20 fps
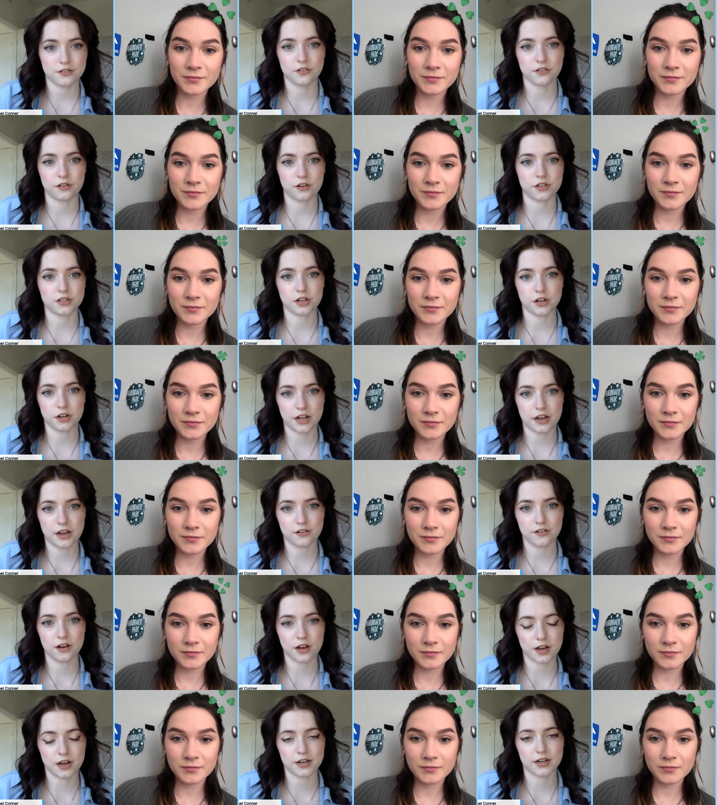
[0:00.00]
Speaker 1: voter turnout
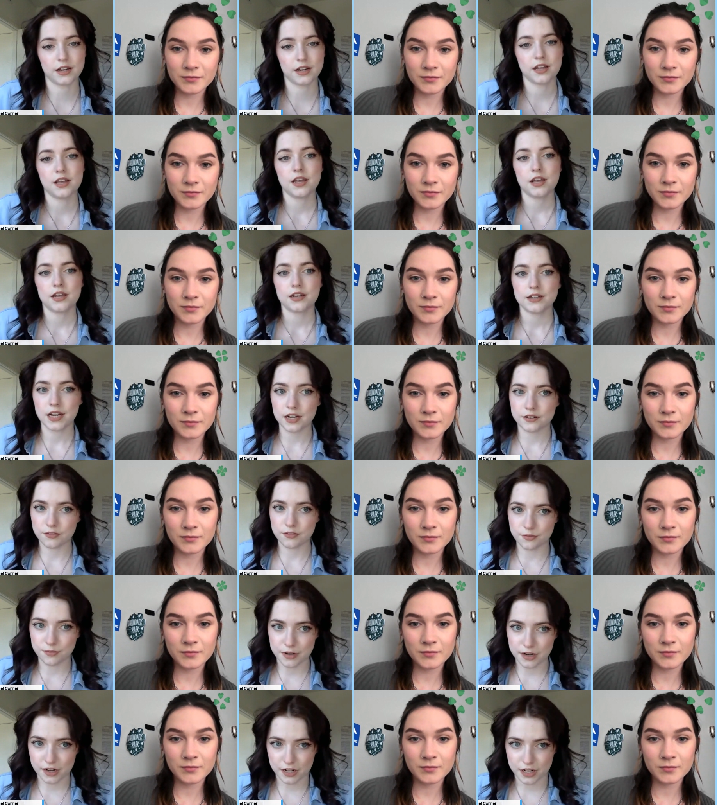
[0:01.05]
on Native
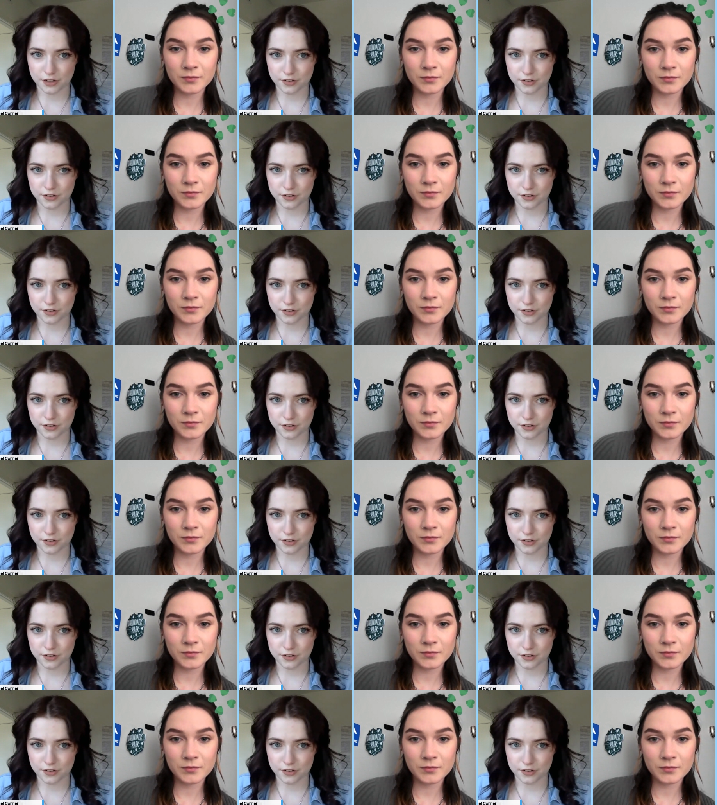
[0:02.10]
American